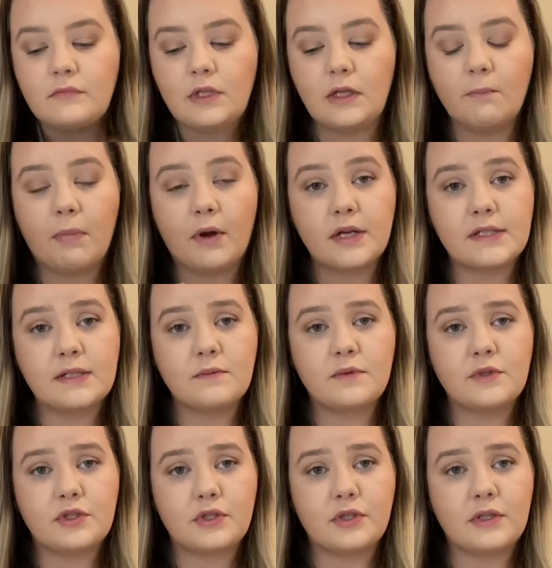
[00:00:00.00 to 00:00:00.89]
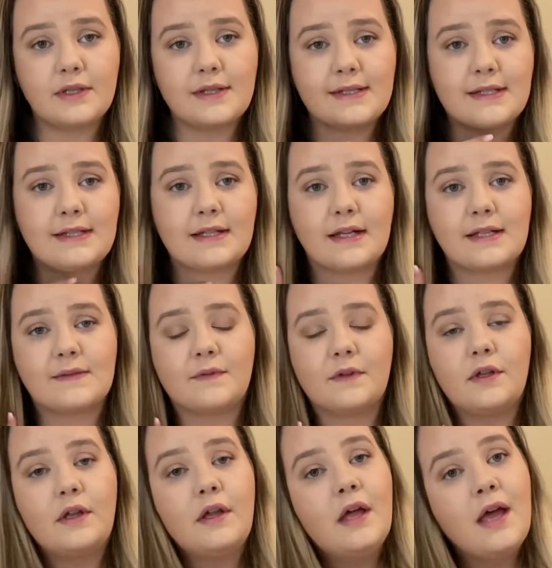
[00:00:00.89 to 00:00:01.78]
person was truly
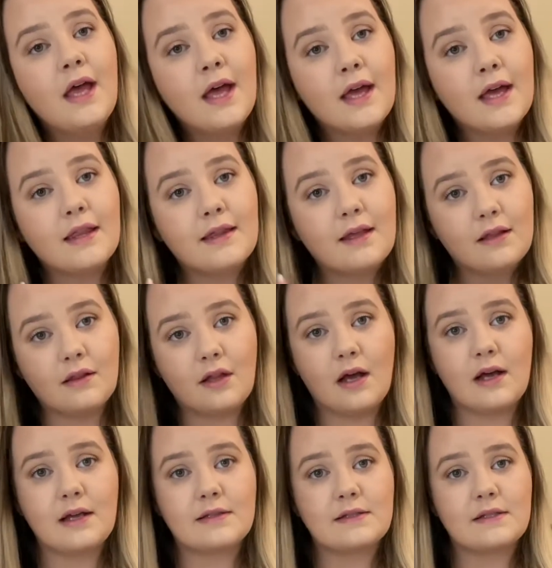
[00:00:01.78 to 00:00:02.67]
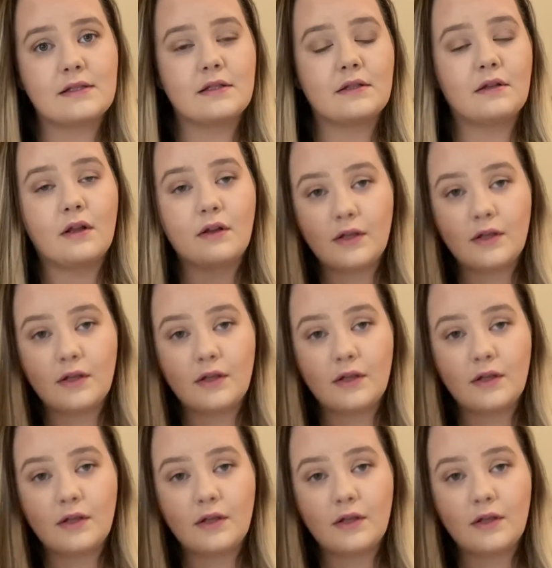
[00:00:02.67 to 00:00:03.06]
successful. They lost,